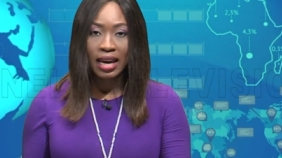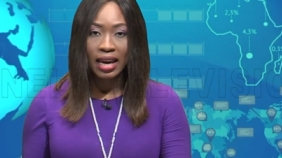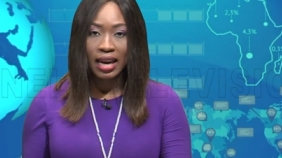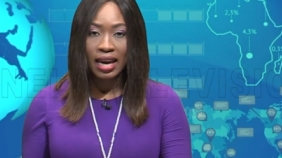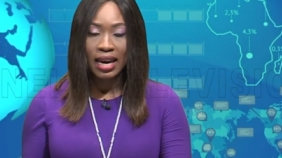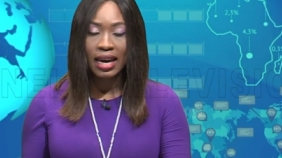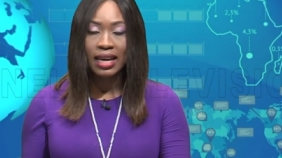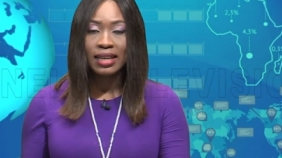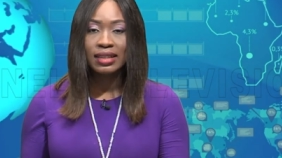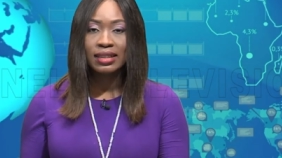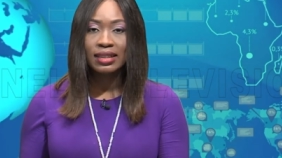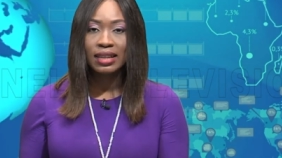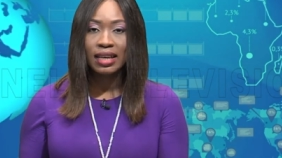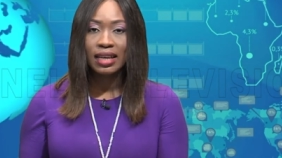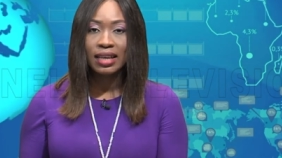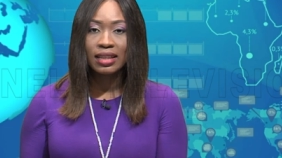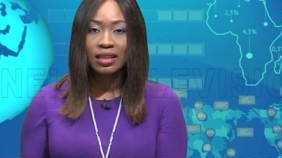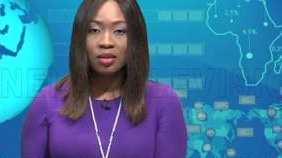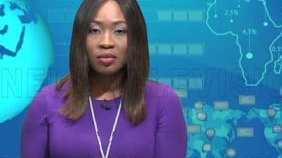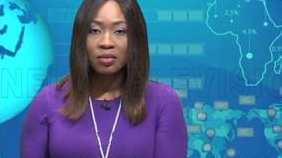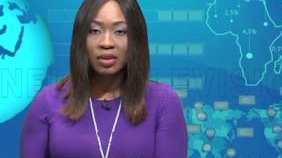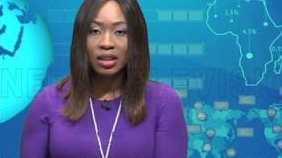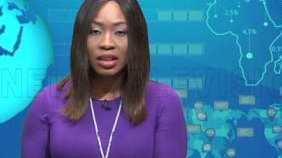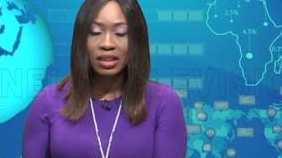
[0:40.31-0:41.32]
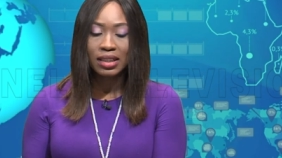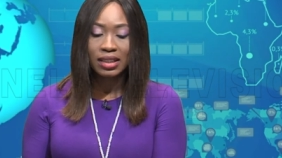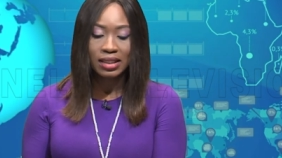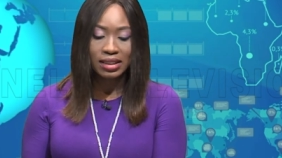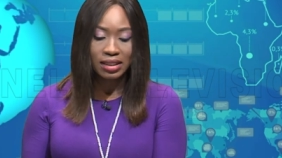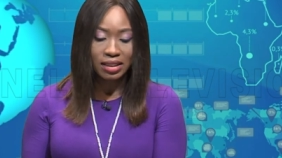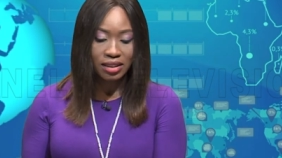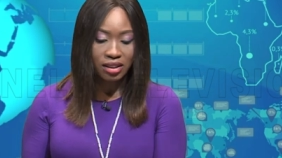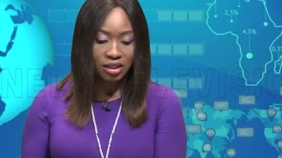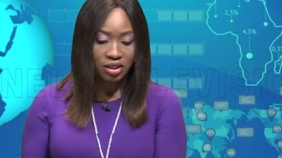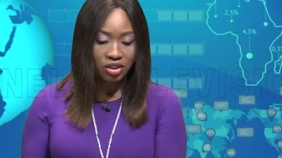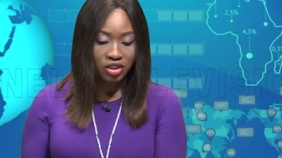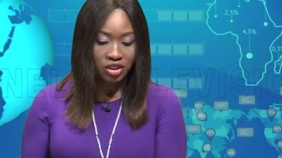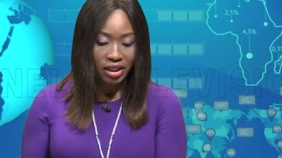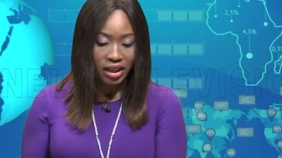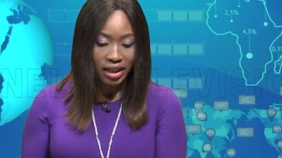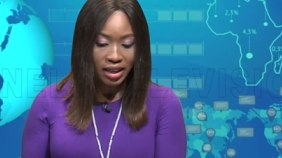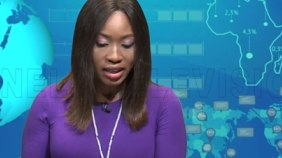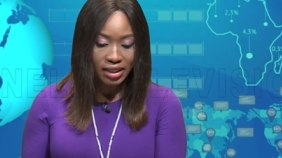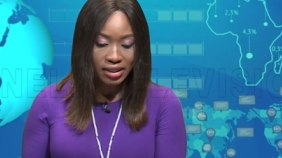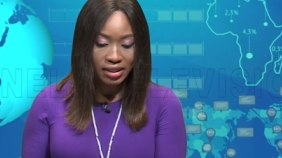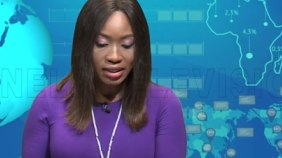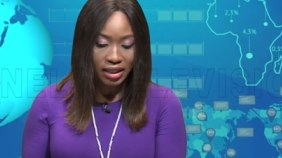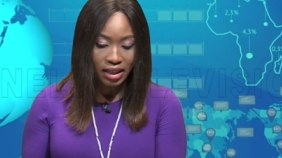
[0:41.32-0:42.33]
And in the Middle East,
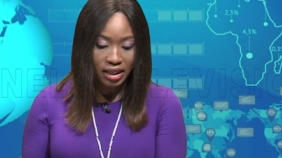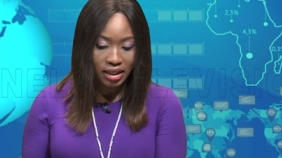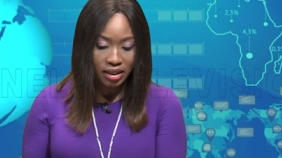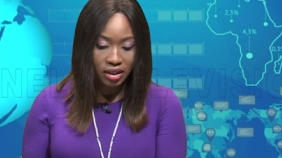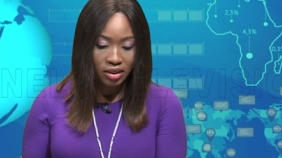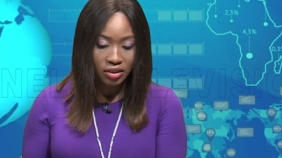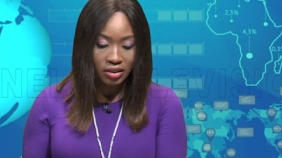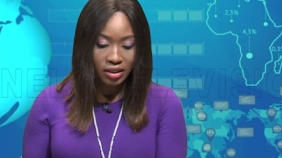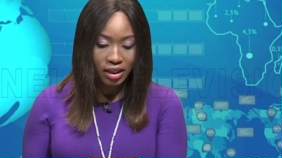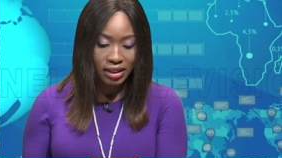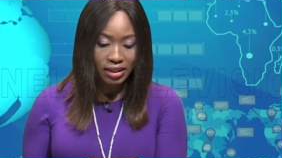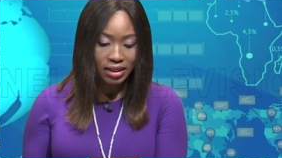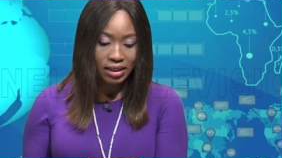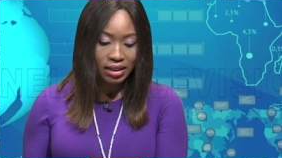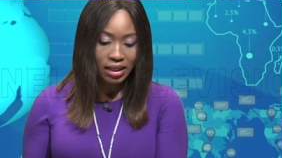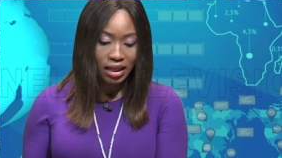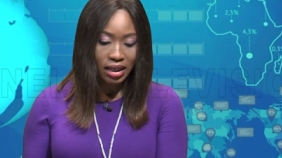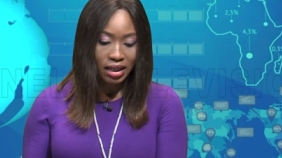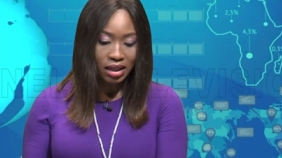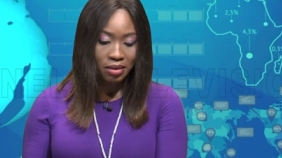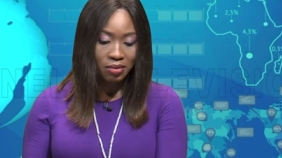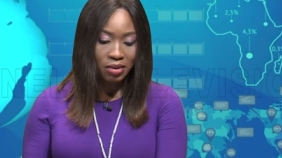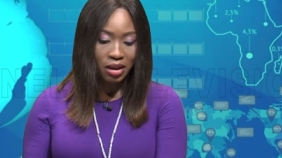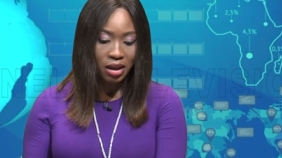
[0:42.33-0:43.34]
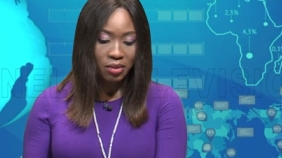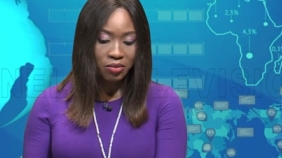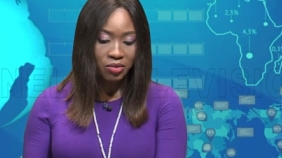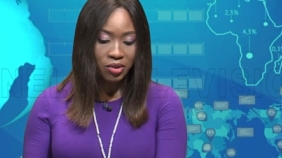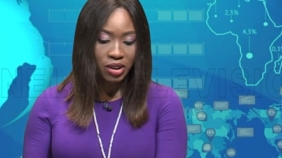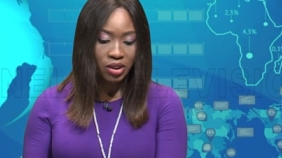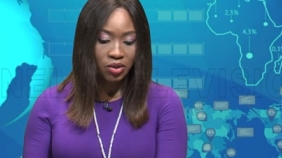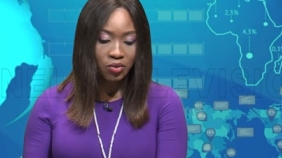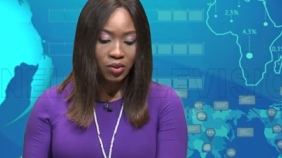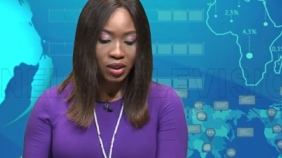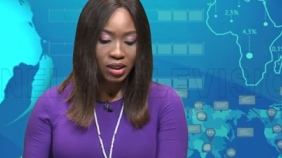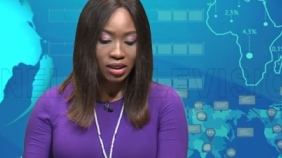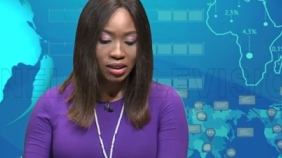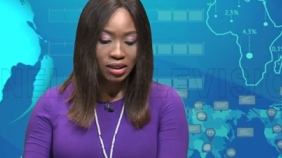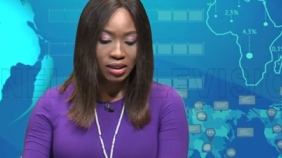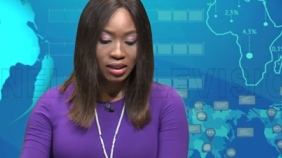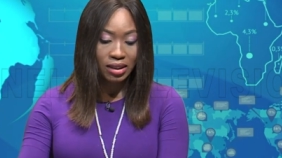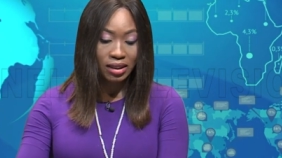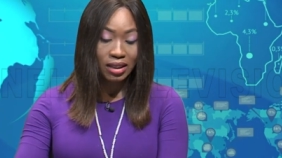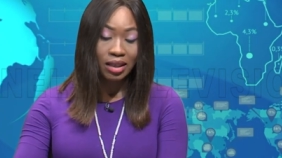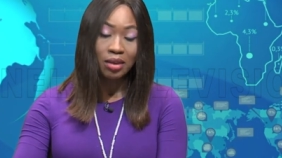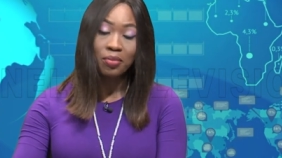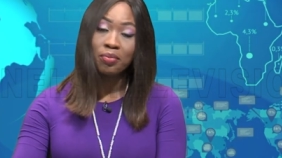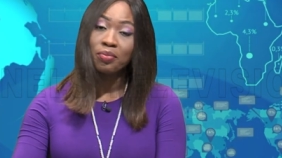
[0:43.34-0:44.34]
shares in the United Arab Emirates
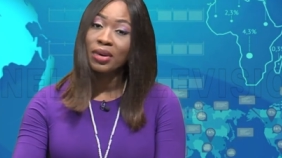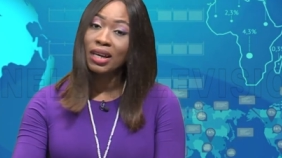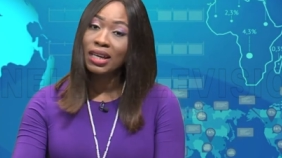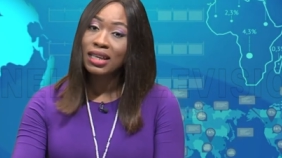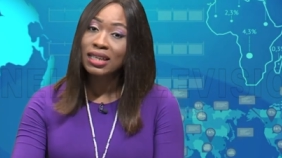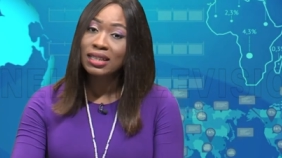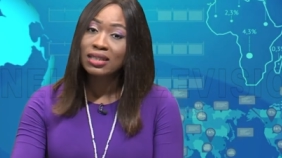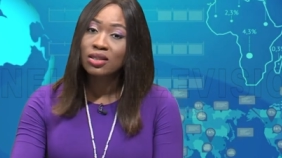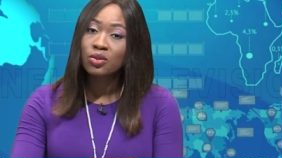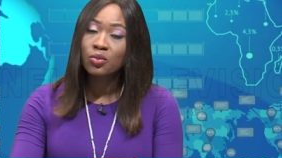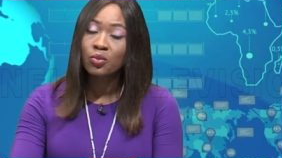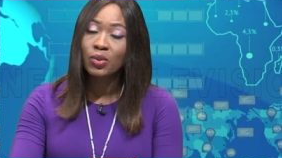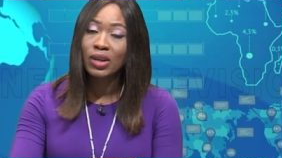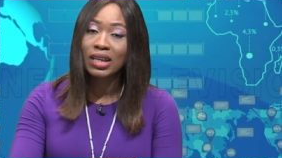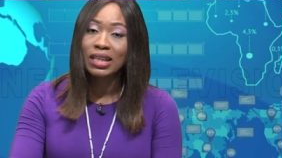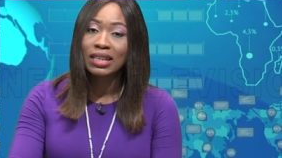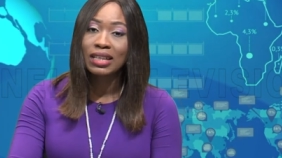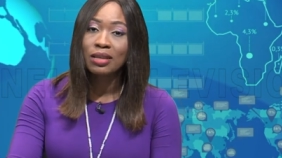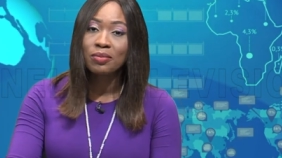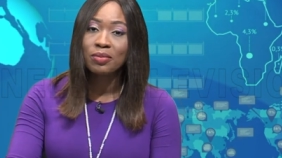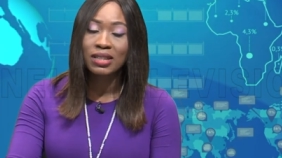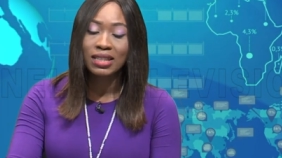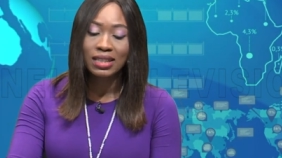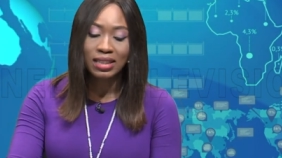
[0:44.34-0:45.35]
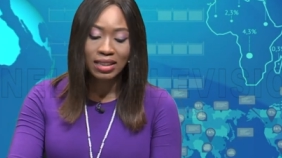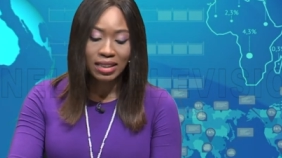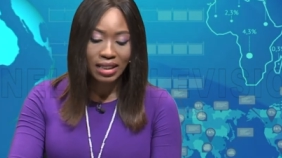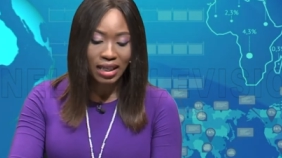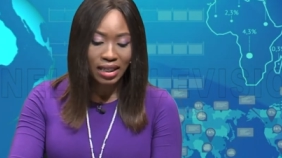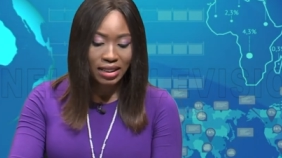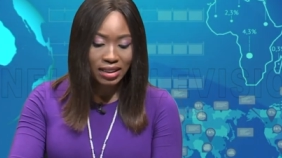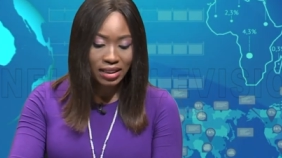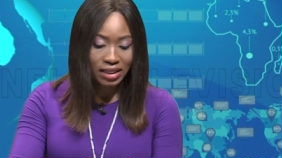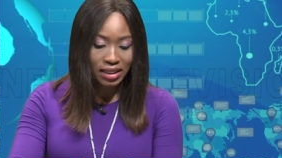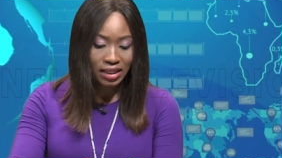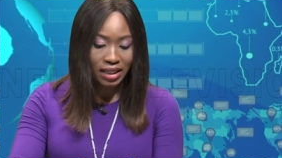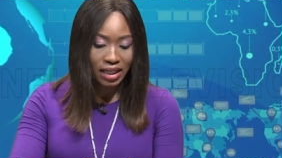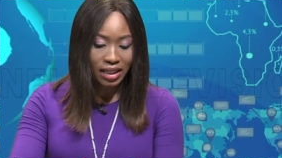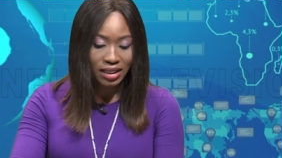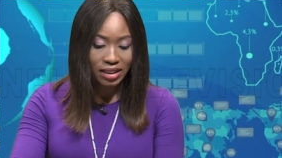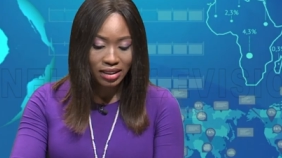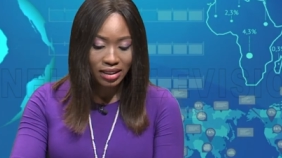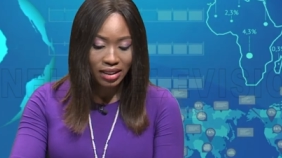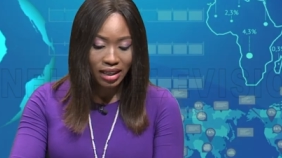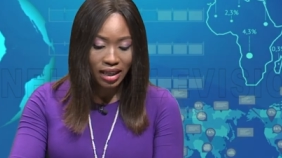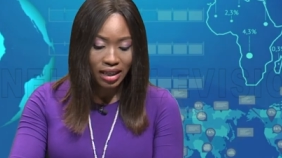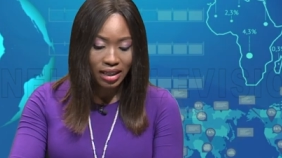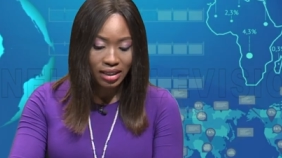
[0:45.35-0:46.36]
registered their biggest weekly percentage
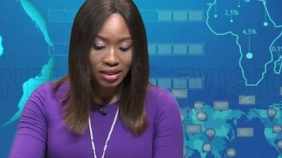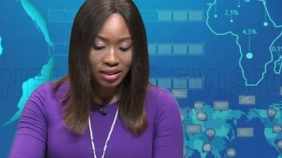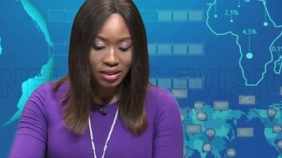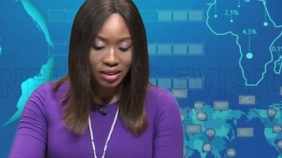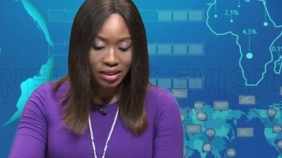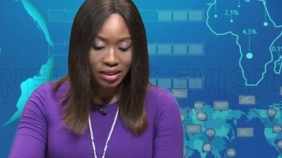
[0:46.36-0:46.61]
gains